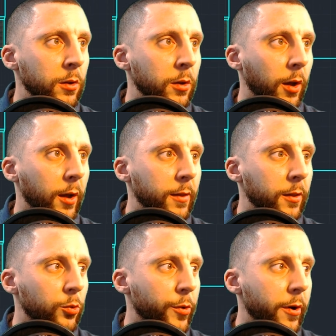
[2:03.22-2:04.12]
And then
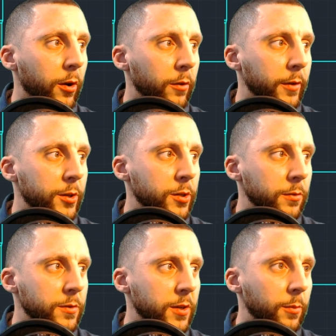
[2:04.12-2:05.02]
the rear elevation,
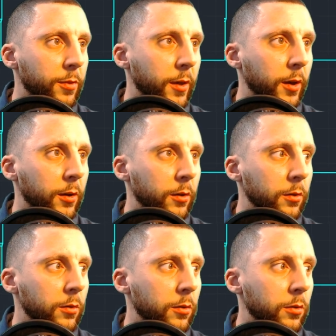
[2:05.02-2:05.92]
same thing.
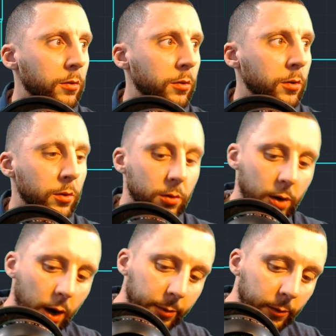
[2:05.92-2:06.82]

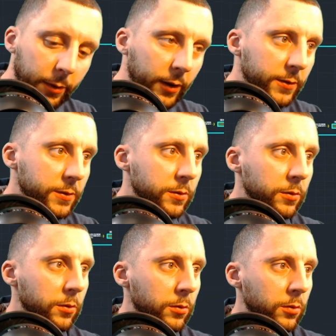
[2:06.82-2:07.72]
Copy and paste.
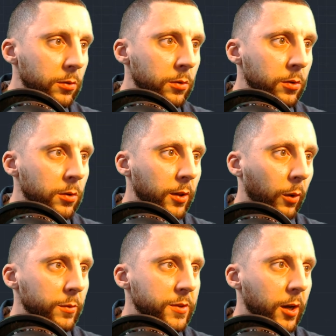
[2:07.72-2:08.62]
That
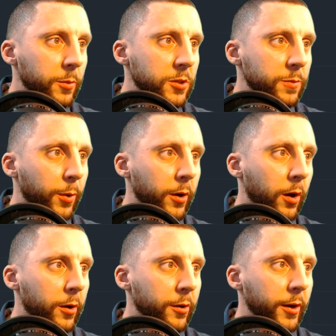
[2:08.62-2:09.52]
one's got to be spun
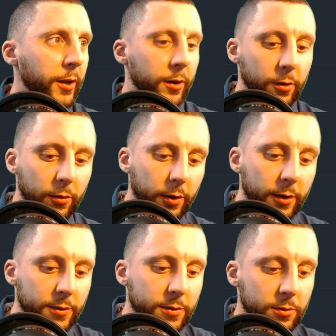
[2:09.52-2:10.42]
180
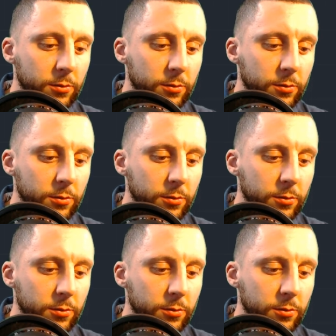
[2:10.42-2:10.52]
degrees.